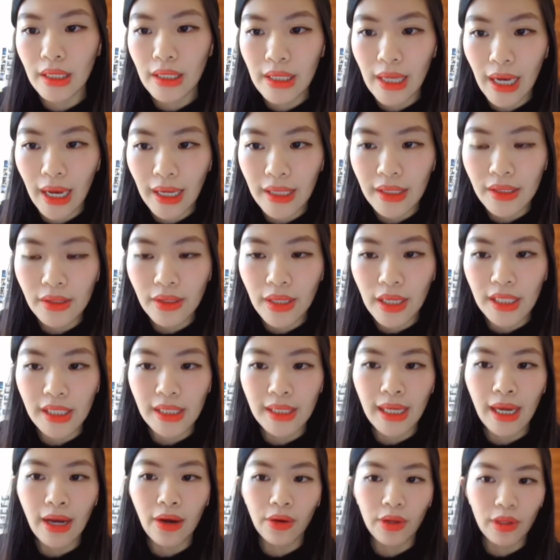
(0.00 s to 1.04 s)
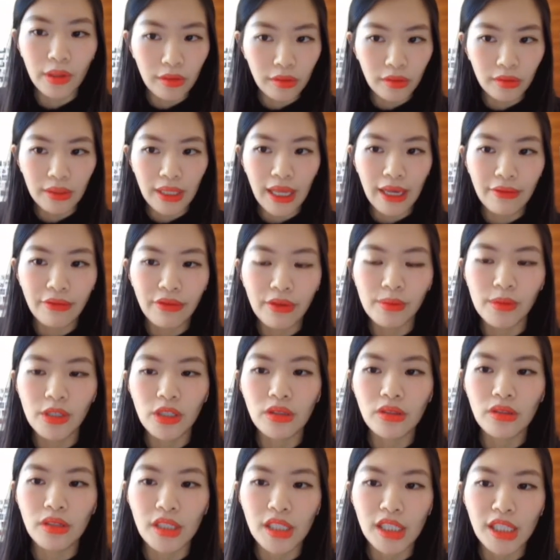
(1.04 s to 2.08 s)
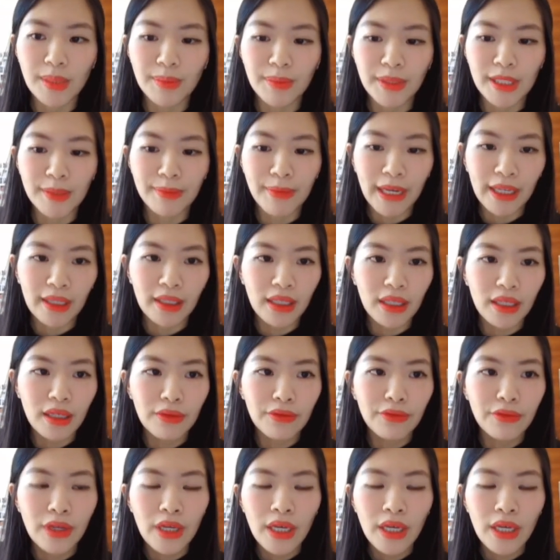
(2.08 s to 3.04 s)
Yeah, so that's how it looked like from the student's perspective.